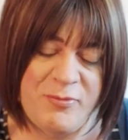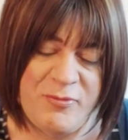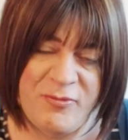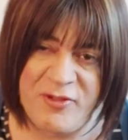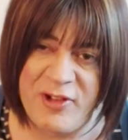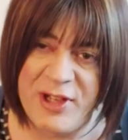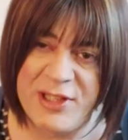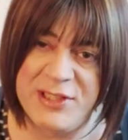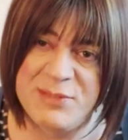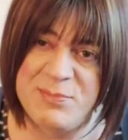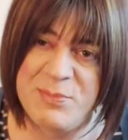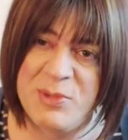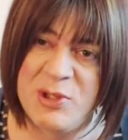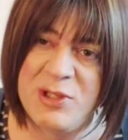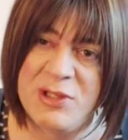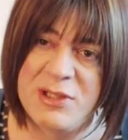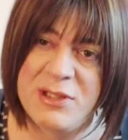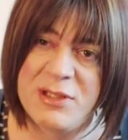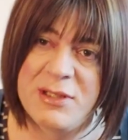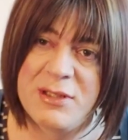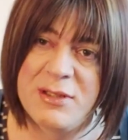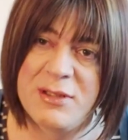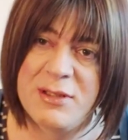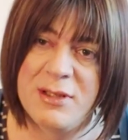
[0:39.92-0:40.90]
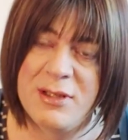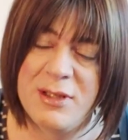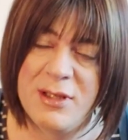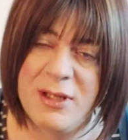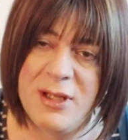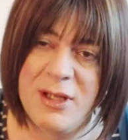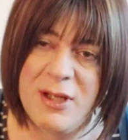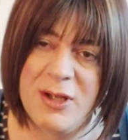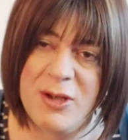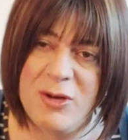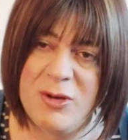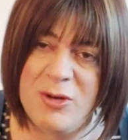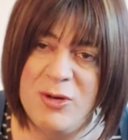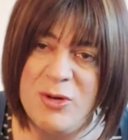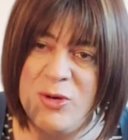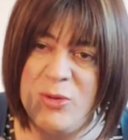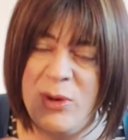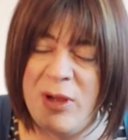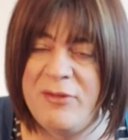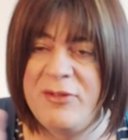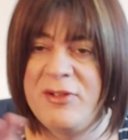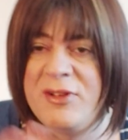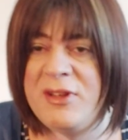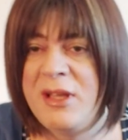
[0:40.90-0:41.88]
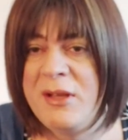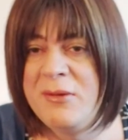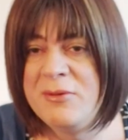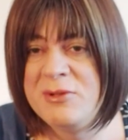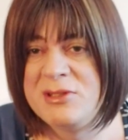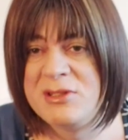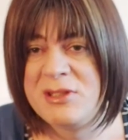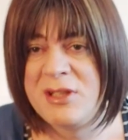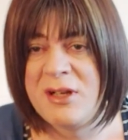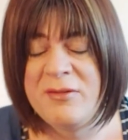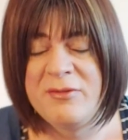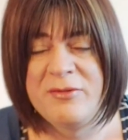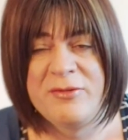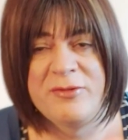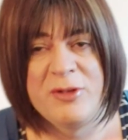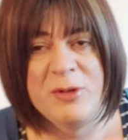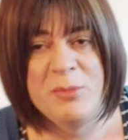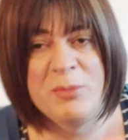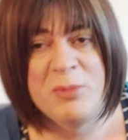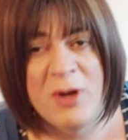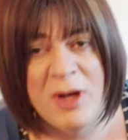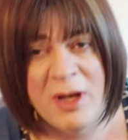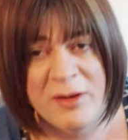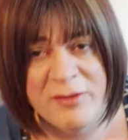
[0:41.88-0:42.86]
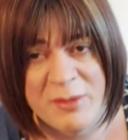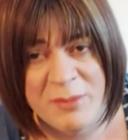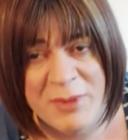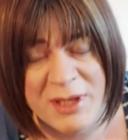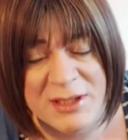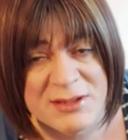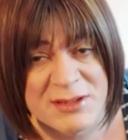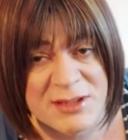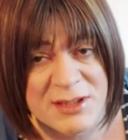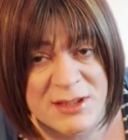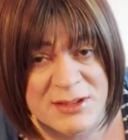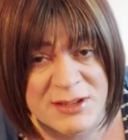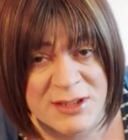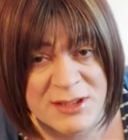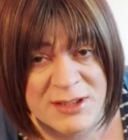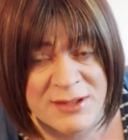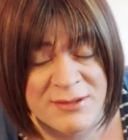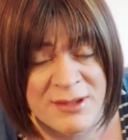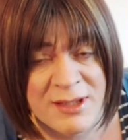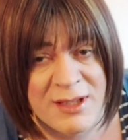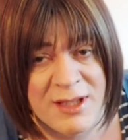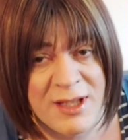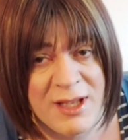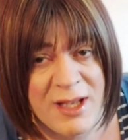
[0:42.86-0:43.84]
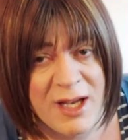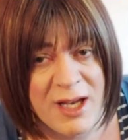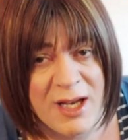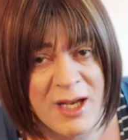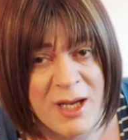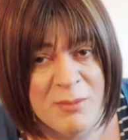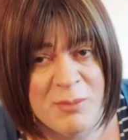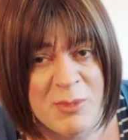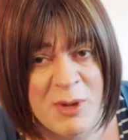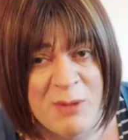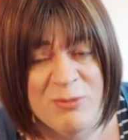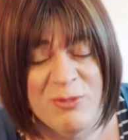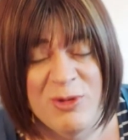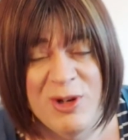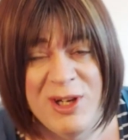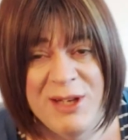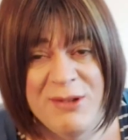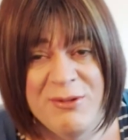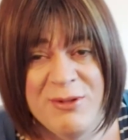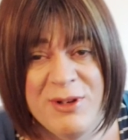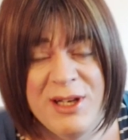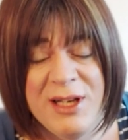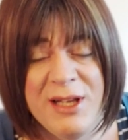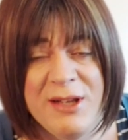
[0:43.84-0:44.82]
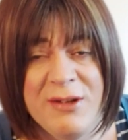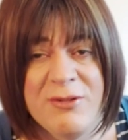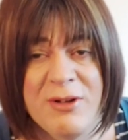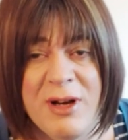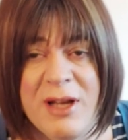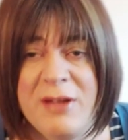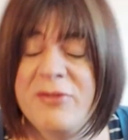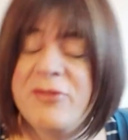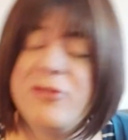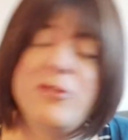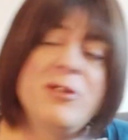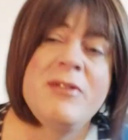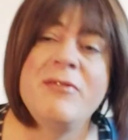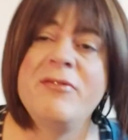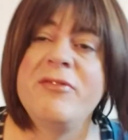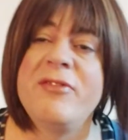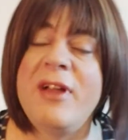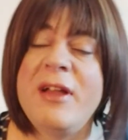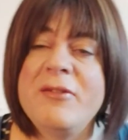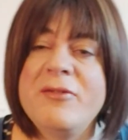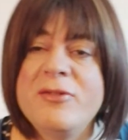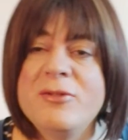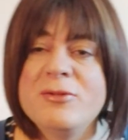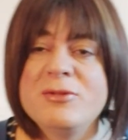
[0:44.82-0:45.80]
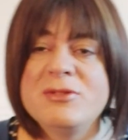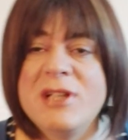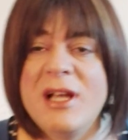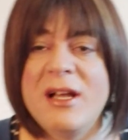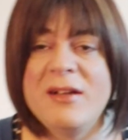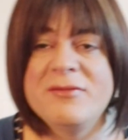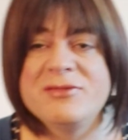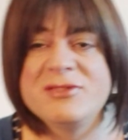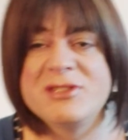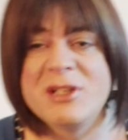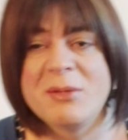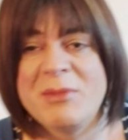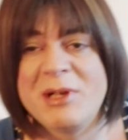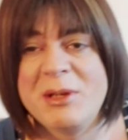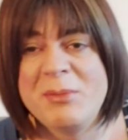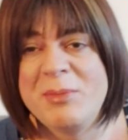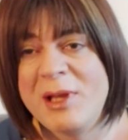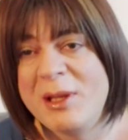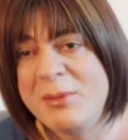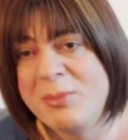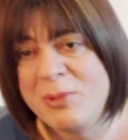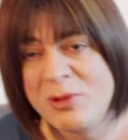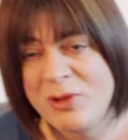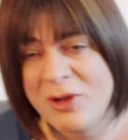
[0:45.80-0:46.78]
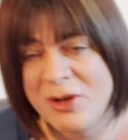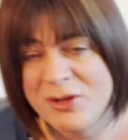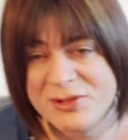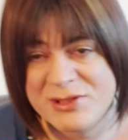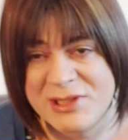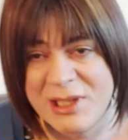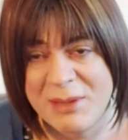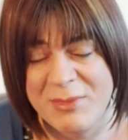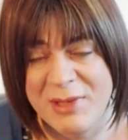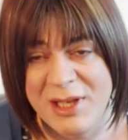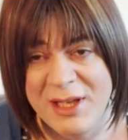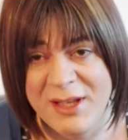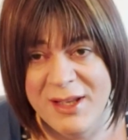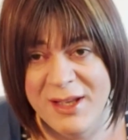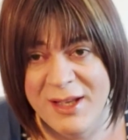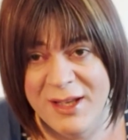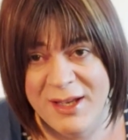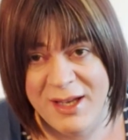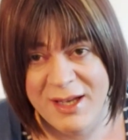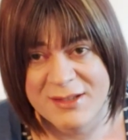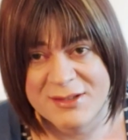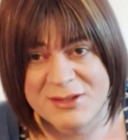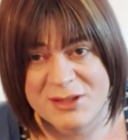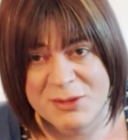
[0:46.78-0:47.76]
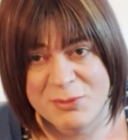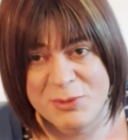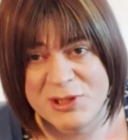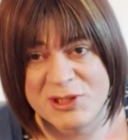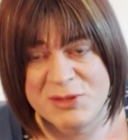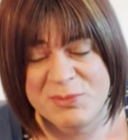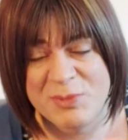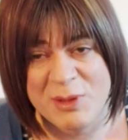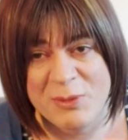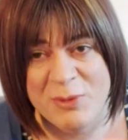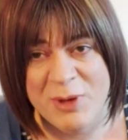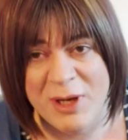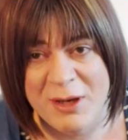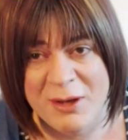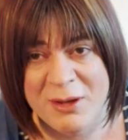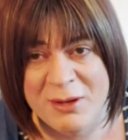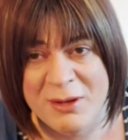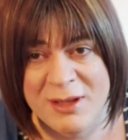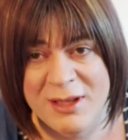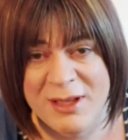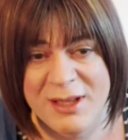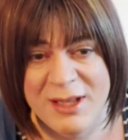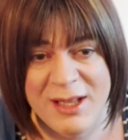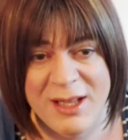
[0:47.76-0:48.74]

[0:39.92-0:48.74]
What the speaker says: Facebook or whether it was done through private messaging. I'm really grateful and thankful to have so many people contact me and to wish me well.